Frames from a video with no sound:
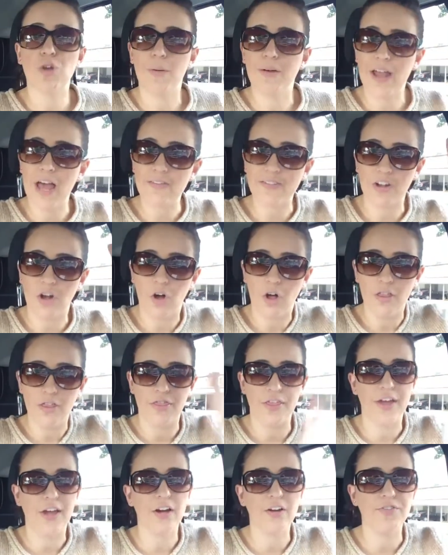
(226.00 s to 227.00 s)
So I would have it all
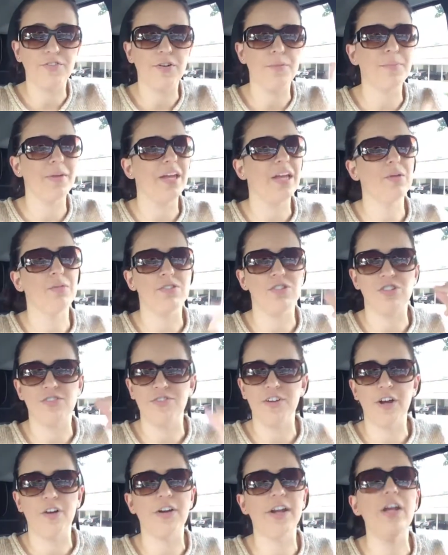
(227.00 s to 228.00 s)
there for me and it was just
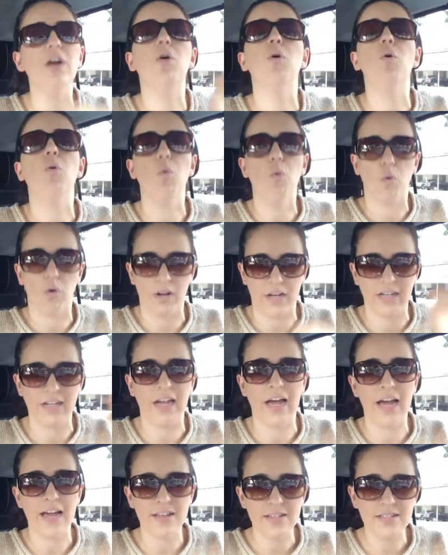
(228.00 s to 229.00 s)
very
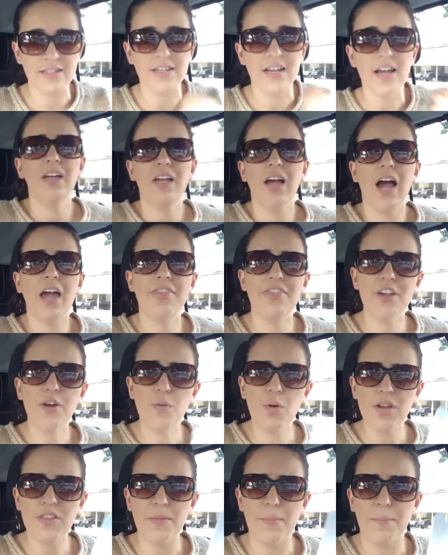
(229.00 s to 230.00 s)
organized. I think
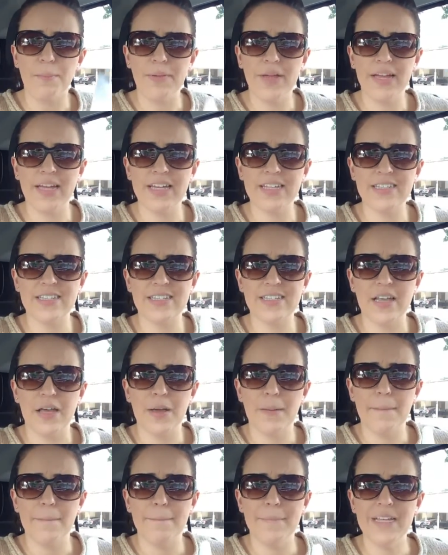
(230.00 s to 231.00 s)
one of the biggest
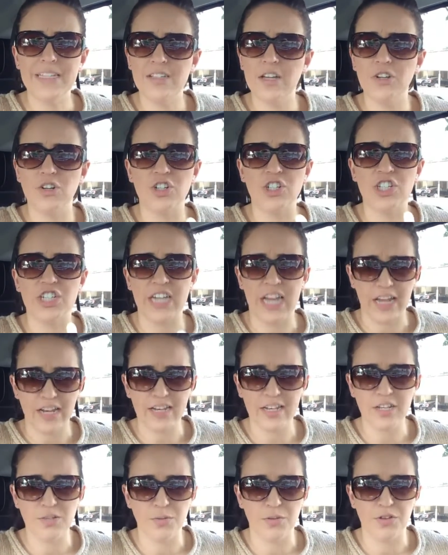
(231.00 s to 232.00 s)

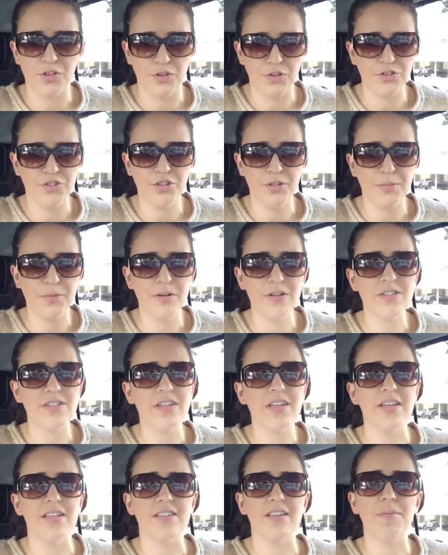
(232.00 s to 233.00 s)
misunderstandings with
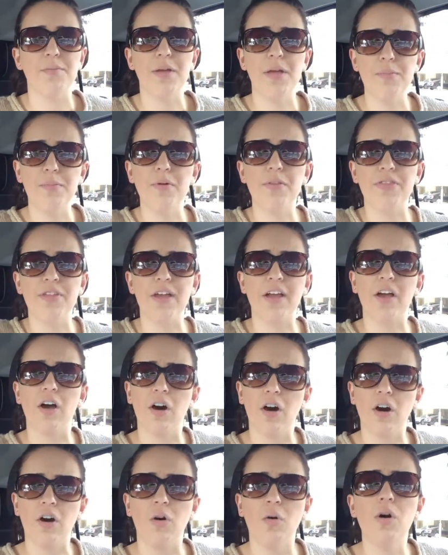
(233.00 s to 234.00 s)
YouTubers is people think,
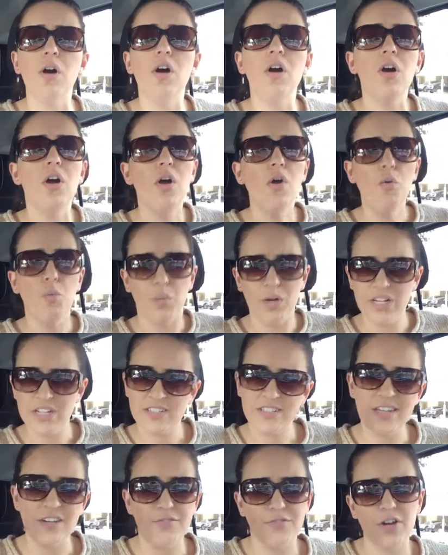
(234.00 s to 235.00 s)
oh, we
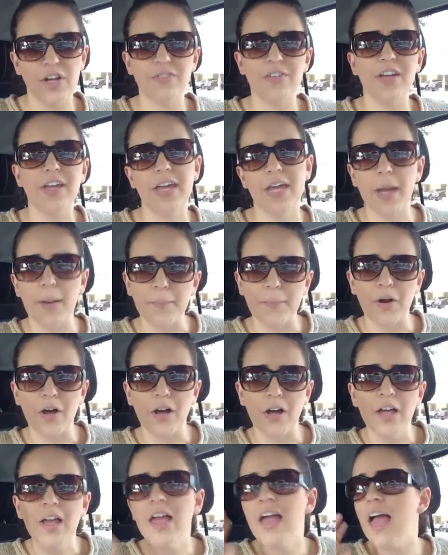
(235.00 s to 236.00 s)
just sit in front of a
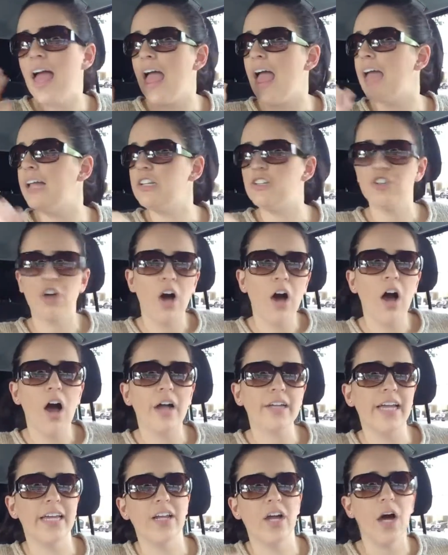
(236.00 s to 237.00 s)
camera and
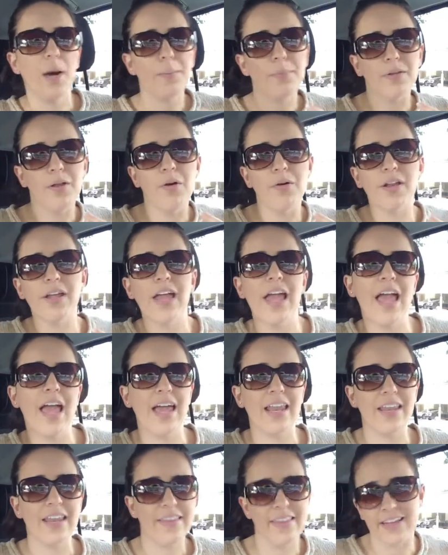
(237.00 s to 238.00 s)
talk and upload it
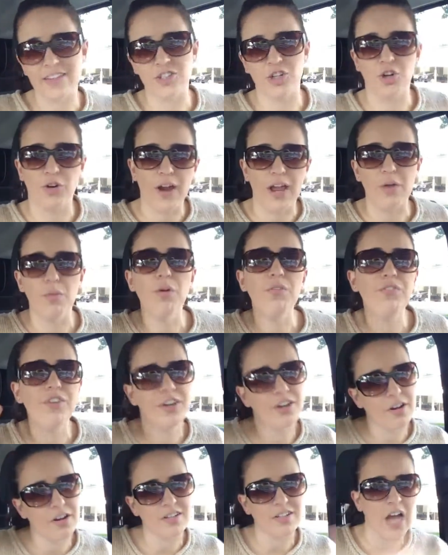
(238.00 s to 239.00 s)
and that's great. We'll
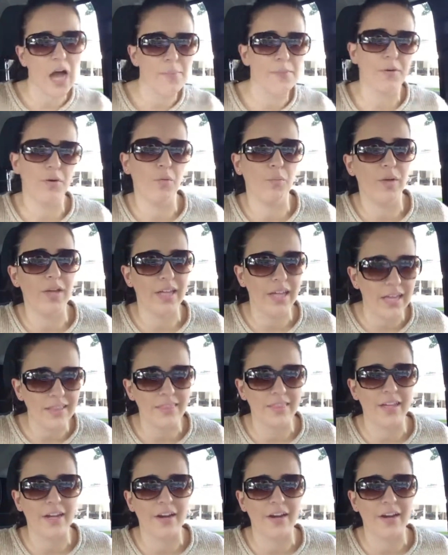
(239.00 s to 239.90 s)
figure out a topic when we get